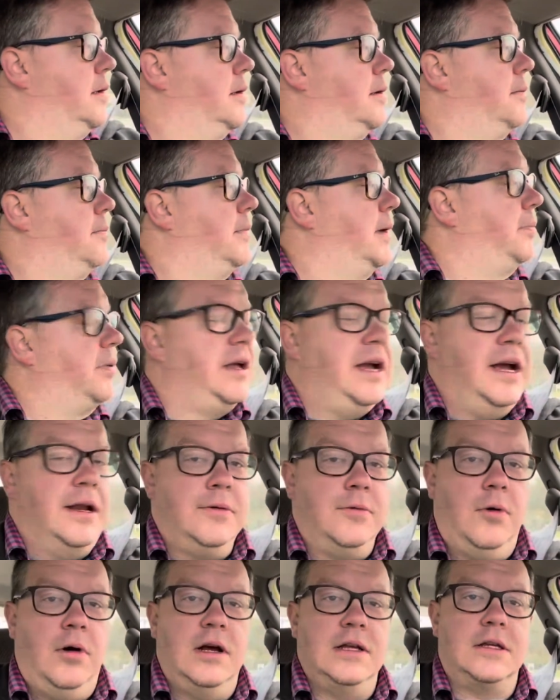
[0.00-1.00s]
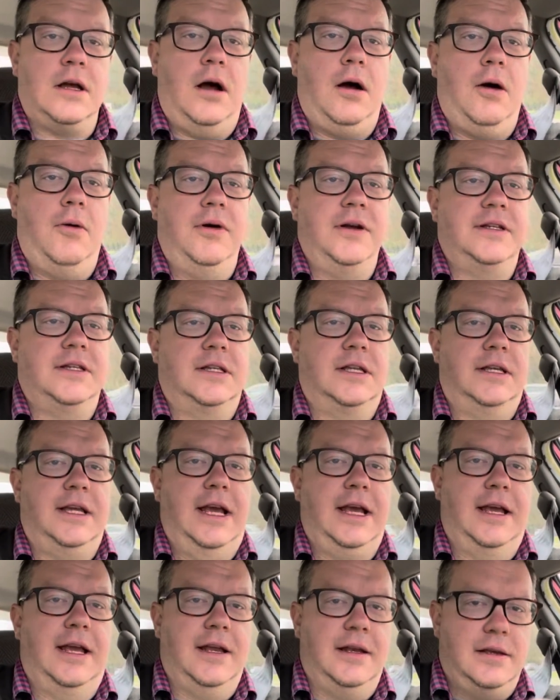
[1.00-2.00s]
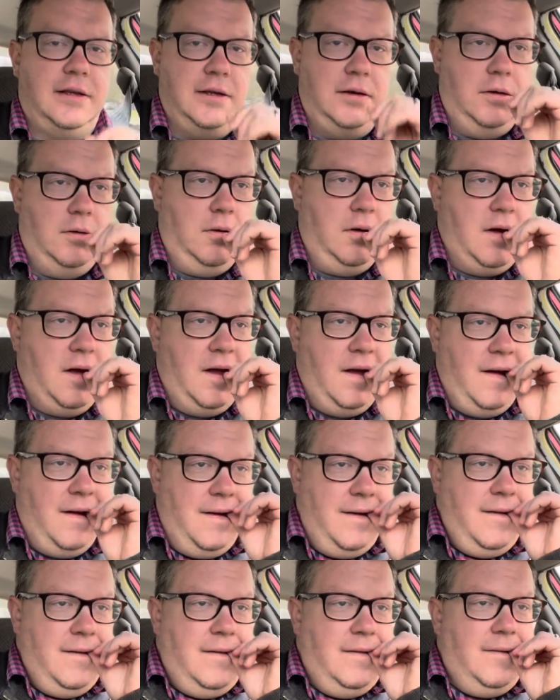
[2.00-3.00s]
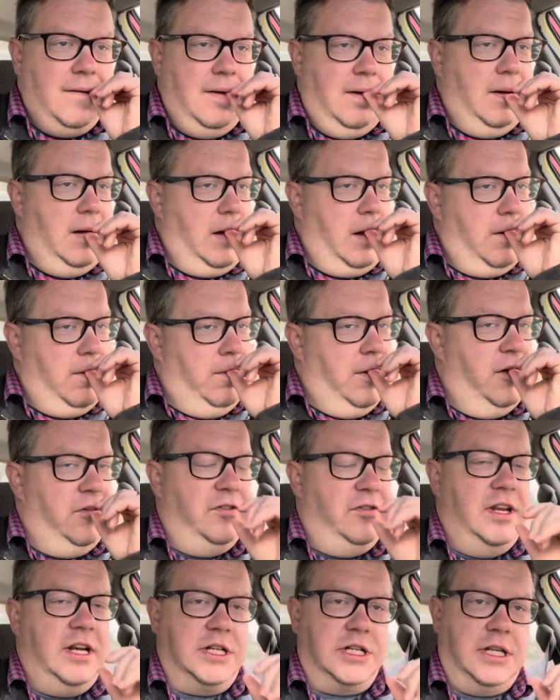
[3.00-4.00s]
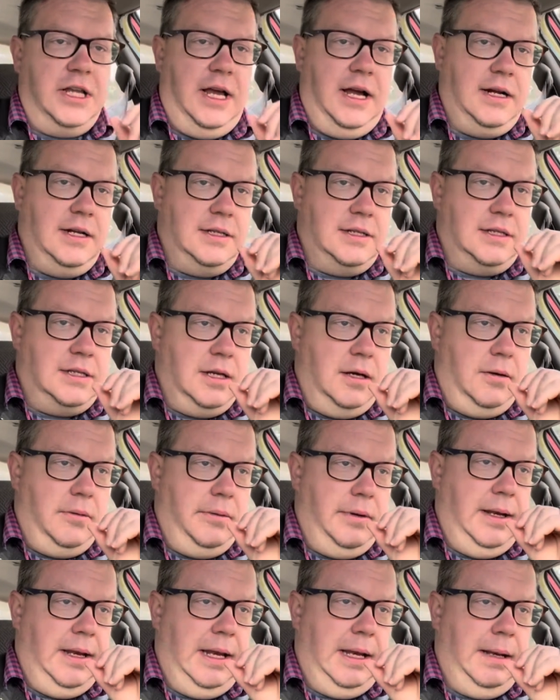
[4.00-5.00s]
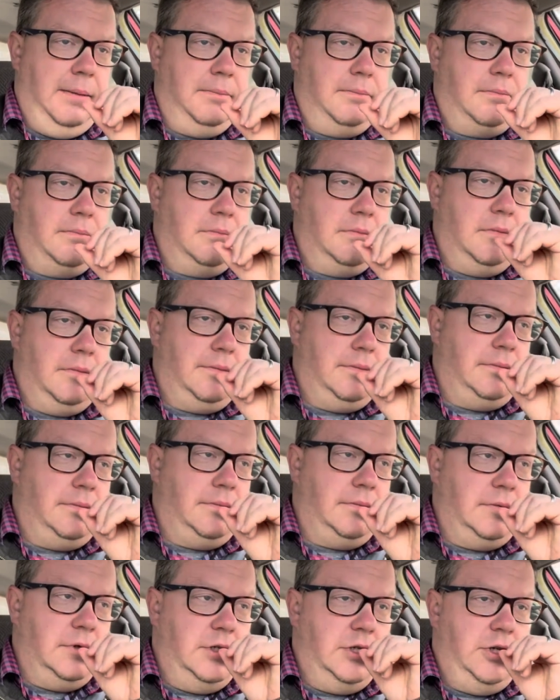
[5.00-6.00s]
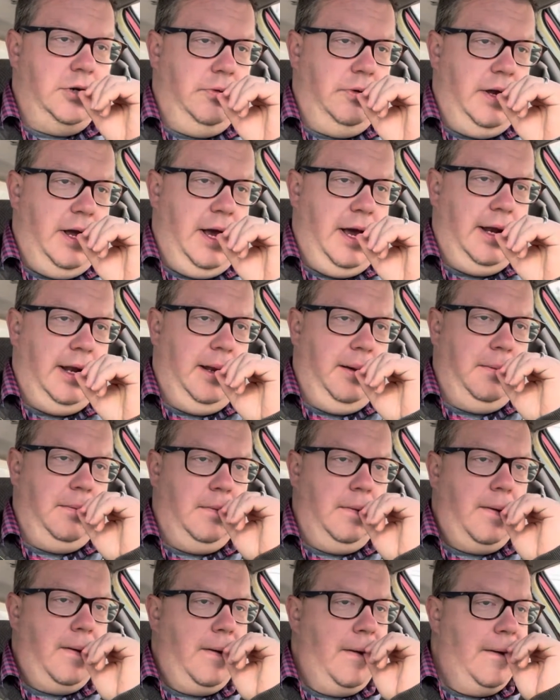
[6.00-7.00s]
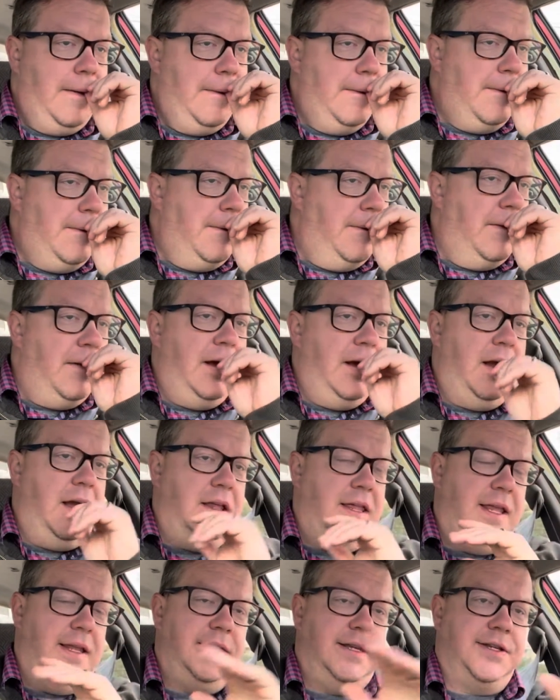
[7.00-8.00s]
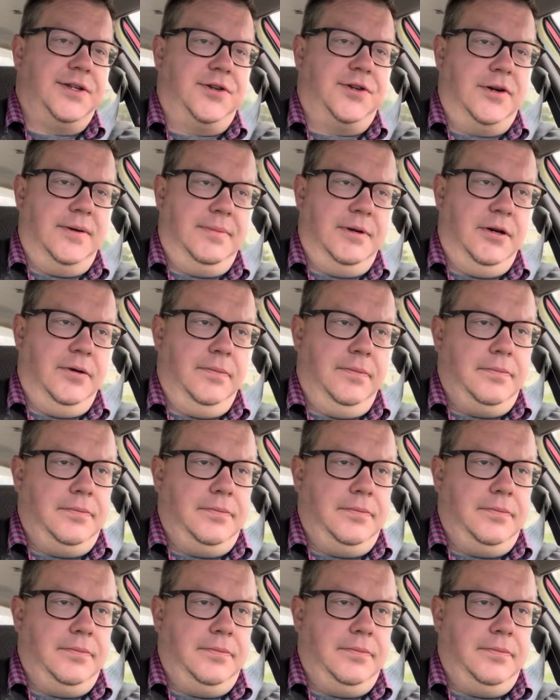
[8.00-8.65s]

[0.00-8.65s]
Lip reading: My plan was always to take it to the finish line, so meaning shoot, edit, and then distribute.